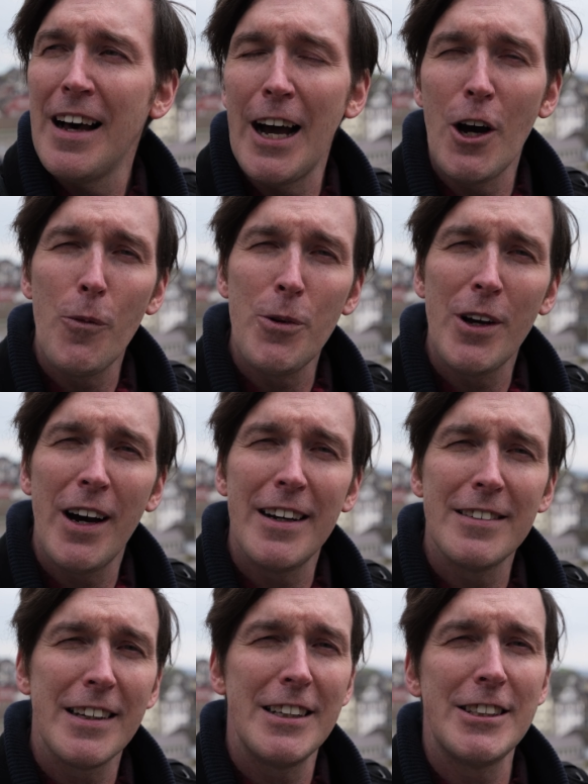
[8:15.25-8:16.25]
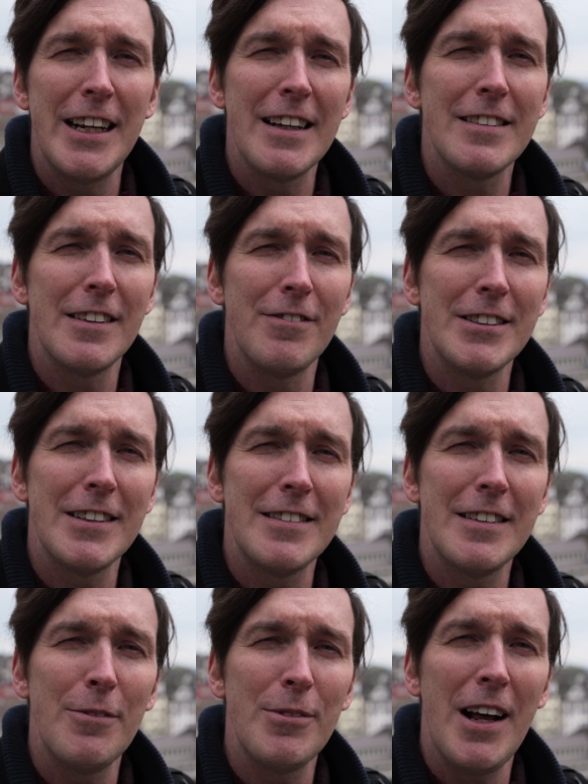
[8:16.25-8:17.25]
I hope you guys get a chance to visit
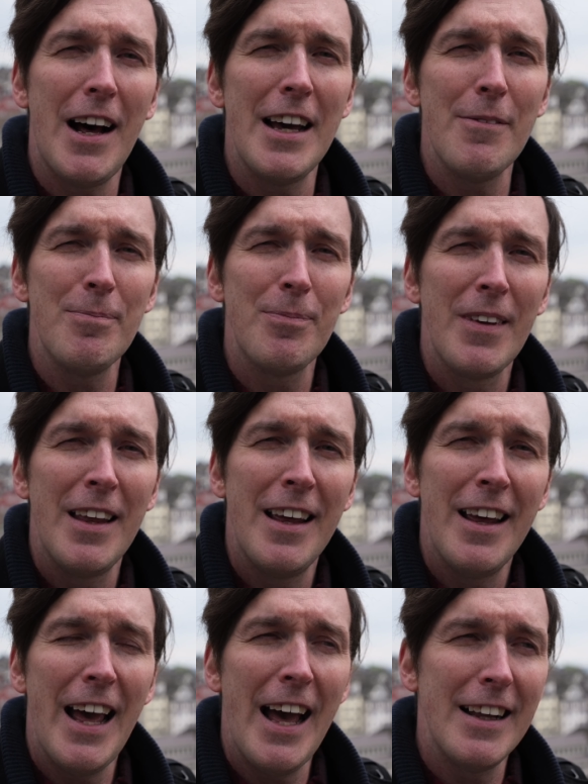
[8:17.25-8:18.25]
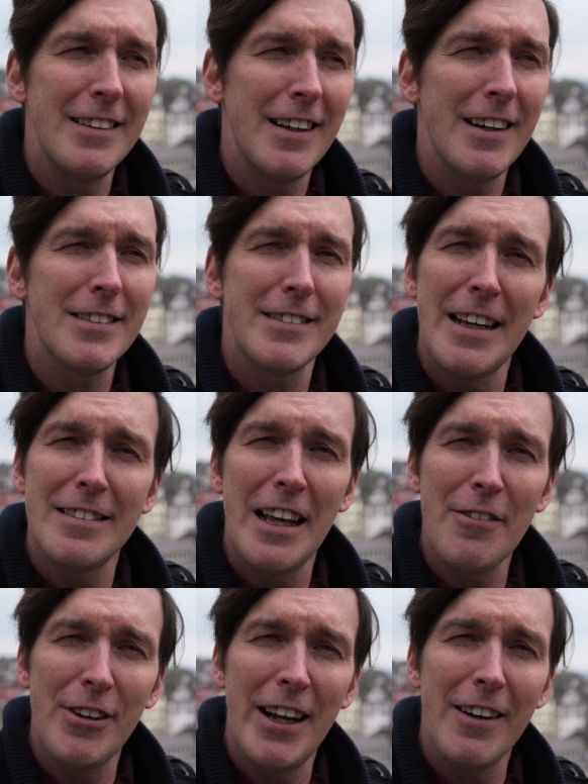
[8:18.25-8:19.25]
sometime and uh, stay
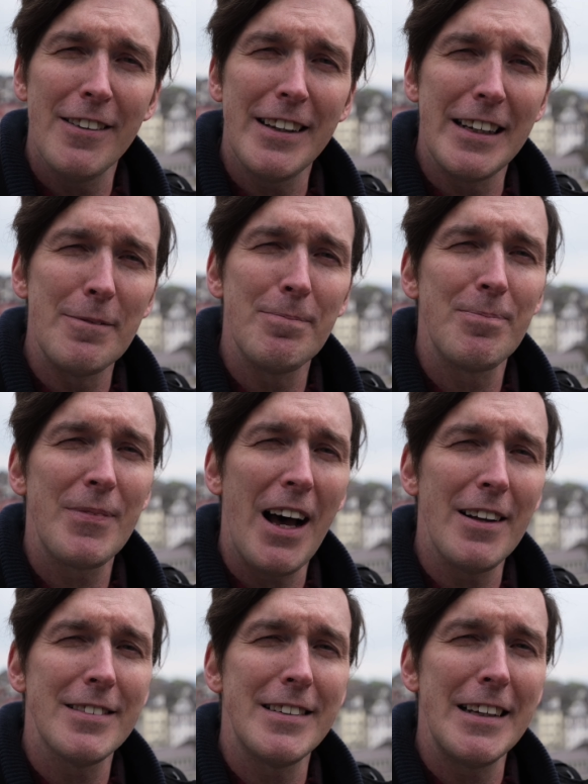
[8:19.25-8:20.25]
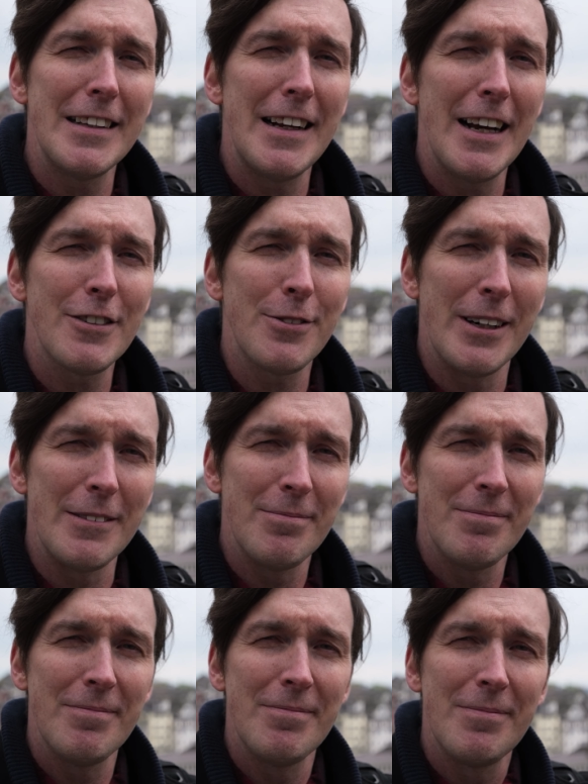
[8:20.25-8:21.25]
safe and healthy. I'll see you in the next
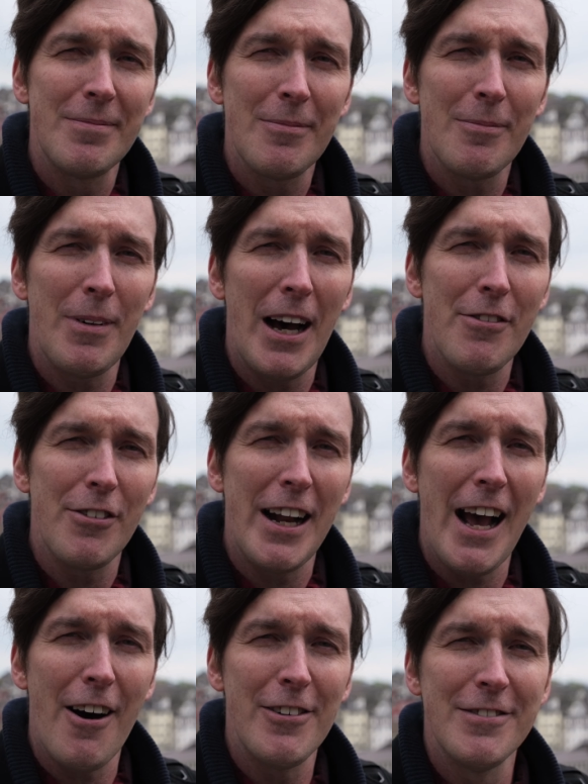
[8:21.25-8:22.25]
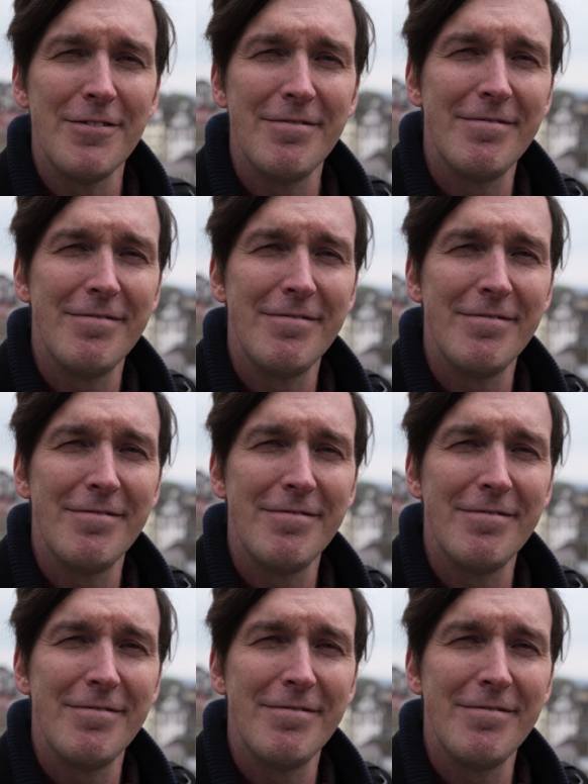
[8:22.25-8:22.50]
one. Bye for now.